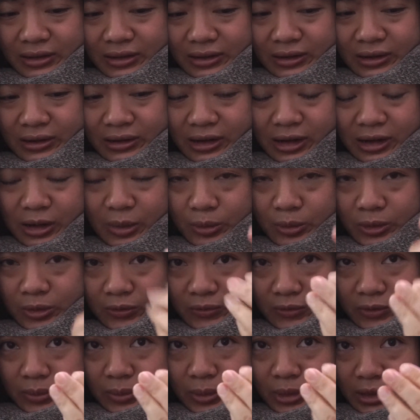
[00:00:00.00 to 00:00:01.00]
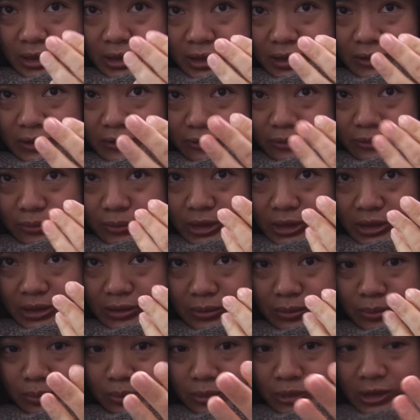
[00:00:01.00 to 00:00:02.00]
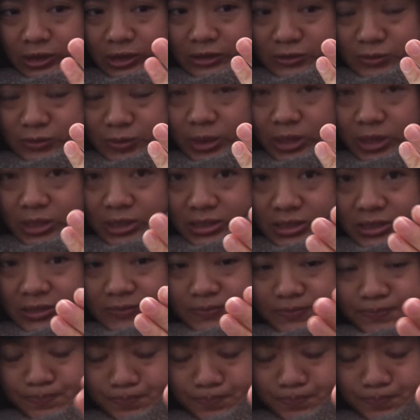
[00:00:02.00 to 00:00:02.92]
in a couple of them I have my nails painted.